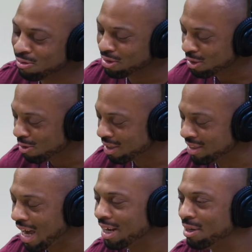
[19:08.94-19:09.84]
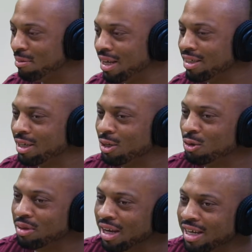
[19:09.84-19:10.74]
was so excited about the
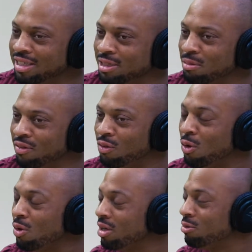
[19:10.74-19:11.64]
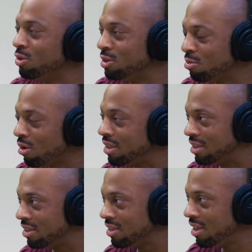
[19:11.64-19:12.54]
illumination before it was
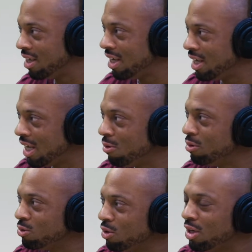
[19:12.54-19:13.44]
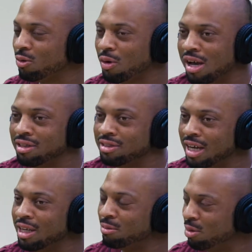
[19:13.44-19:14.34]
present. Yeah. He was running around
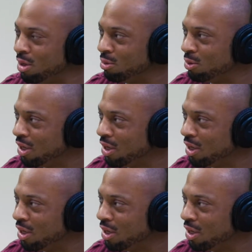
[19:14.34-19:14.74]
telling people.